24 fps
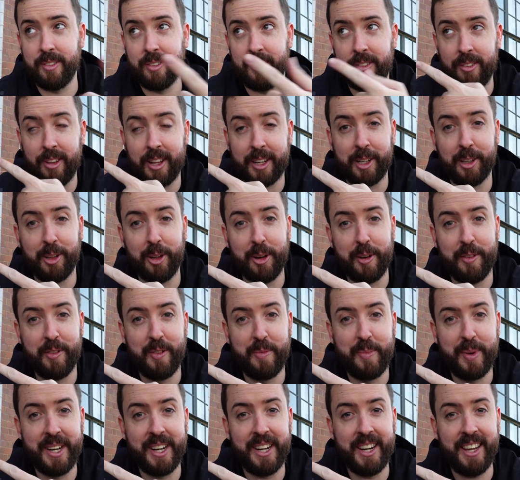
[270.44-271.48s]
Like a lot of
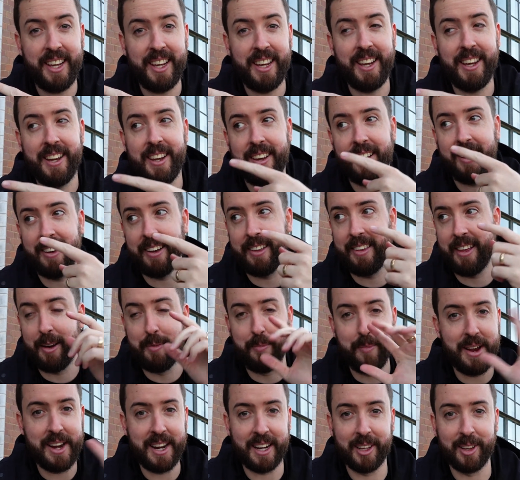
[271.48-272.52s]
them in here, I'm
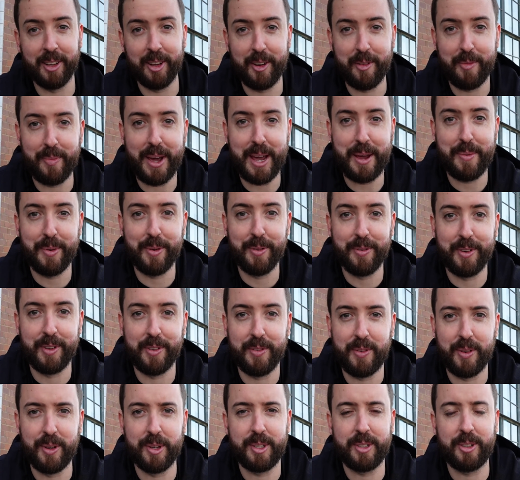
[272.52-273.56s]
meeting a lot of people for the
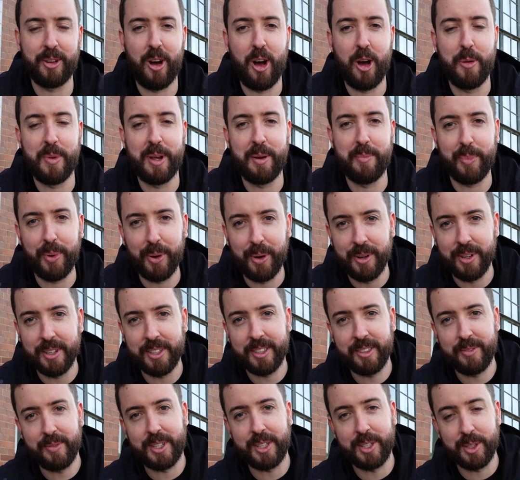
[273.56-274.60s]
first time in
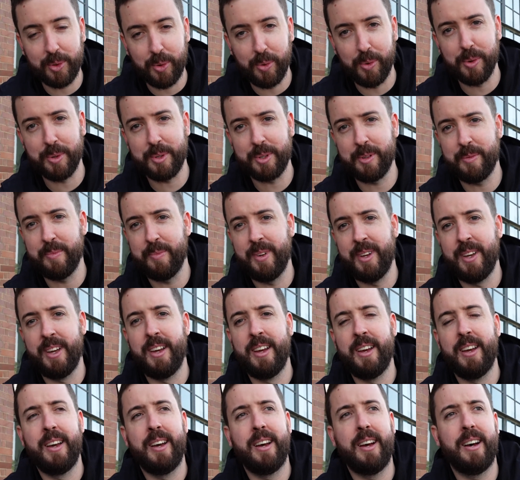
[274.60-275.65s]
person, which is awesome.
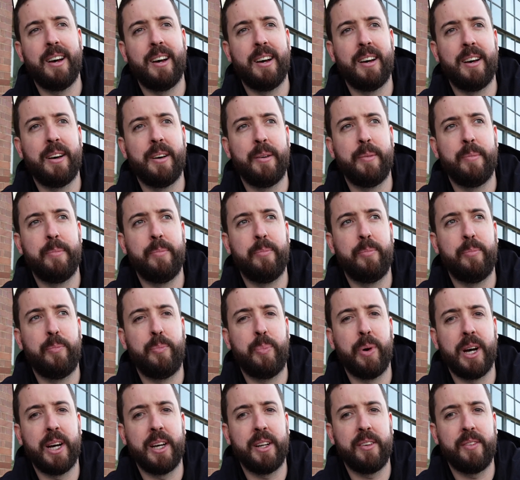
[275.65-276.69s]

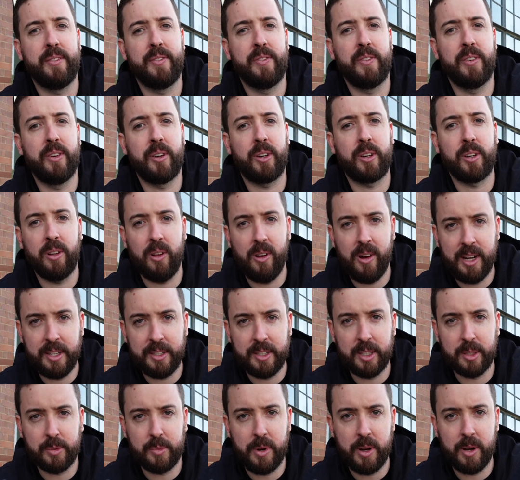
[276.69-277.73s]
But for clients
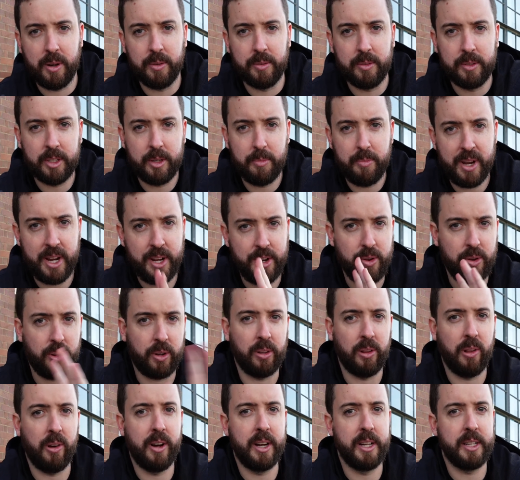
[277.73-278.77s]
as well, to meet new
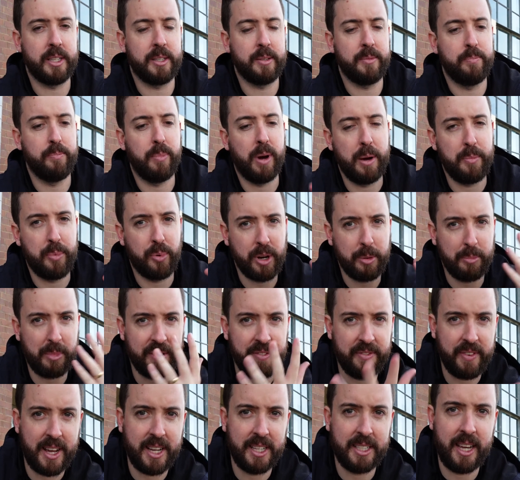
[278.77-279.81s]
clients by putting my
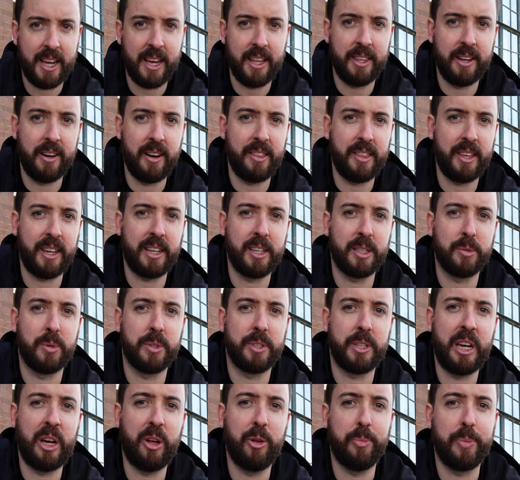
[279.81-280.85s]
face out there, I think is what's
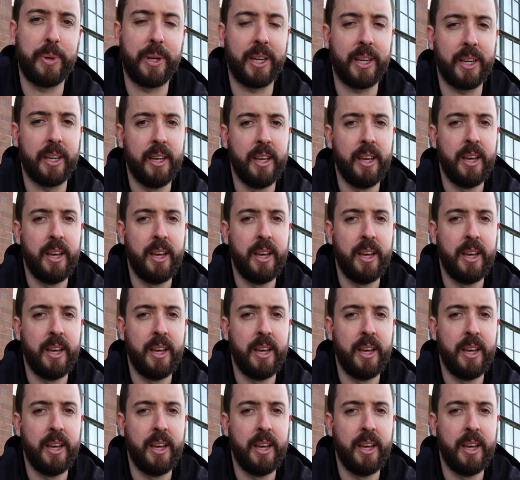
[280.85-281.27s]
helping.